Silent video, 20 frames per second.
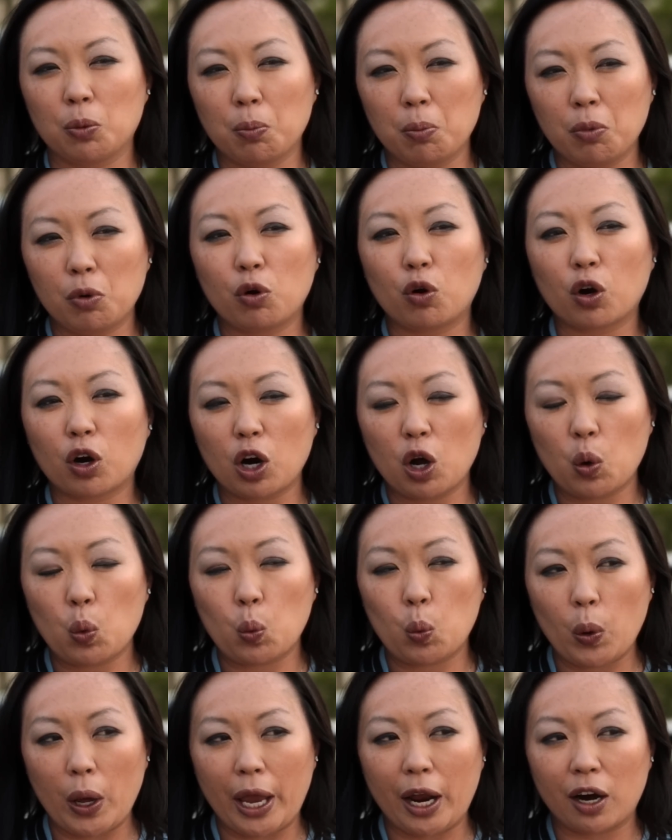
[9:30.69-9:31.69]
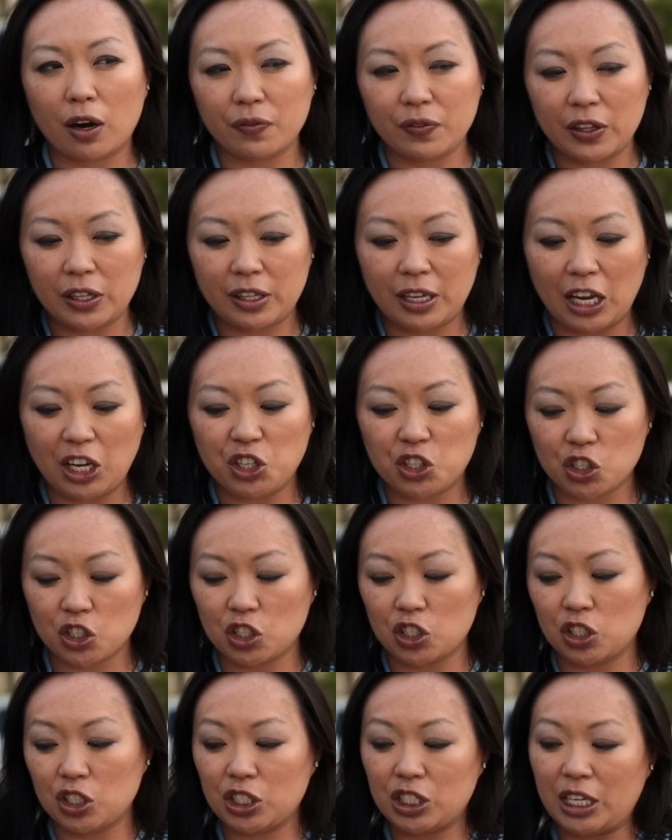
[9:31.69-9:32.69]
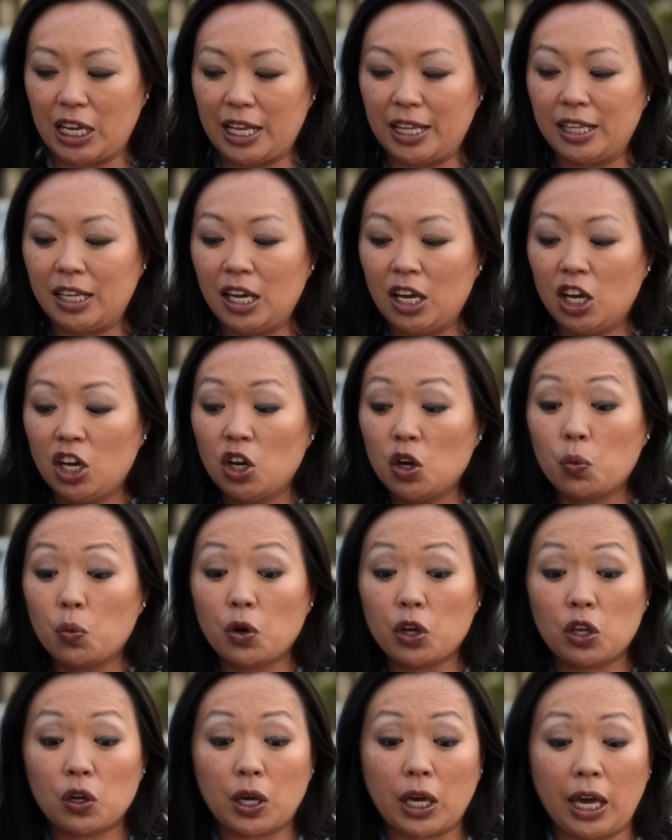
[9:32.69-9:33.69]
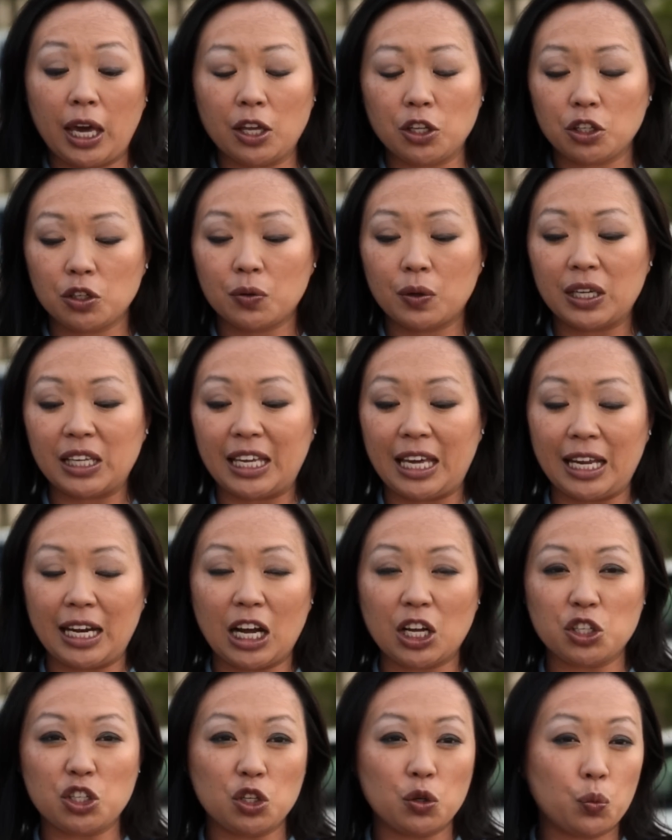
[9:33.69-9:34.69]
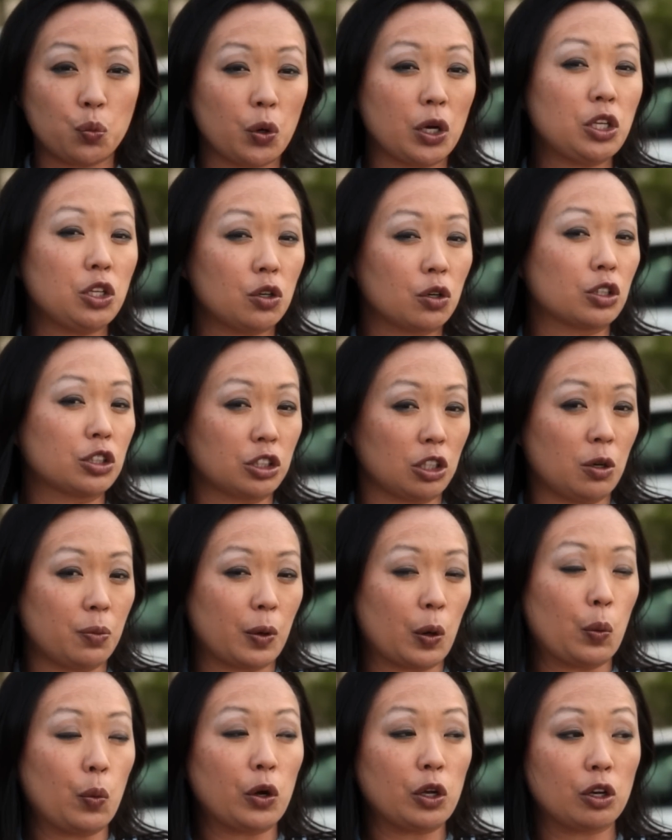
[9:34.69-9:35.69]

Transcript: You're more aware of the dangers and what you can do and cannot do when you're sober.